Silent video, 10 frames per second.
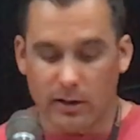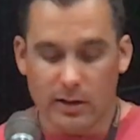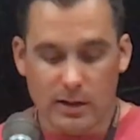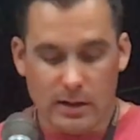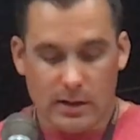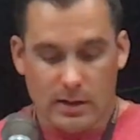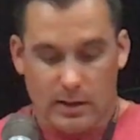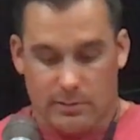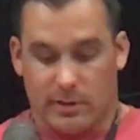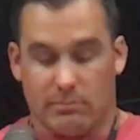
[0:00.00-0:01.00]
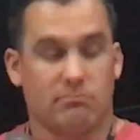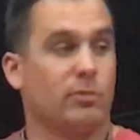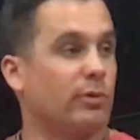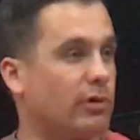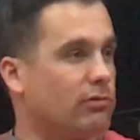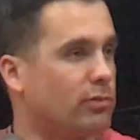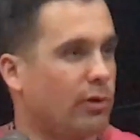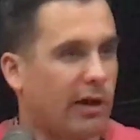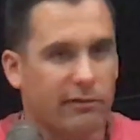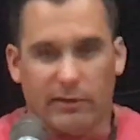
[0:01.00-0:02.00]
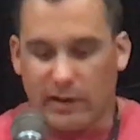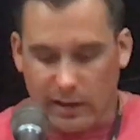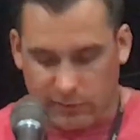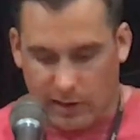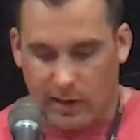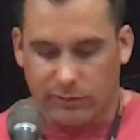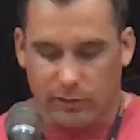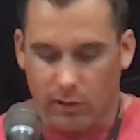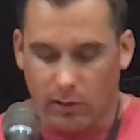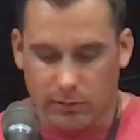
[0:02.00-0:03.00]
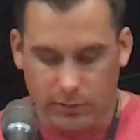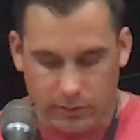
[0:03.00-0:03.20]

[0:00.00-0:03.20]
I mean, we were out of Afghanistan after all.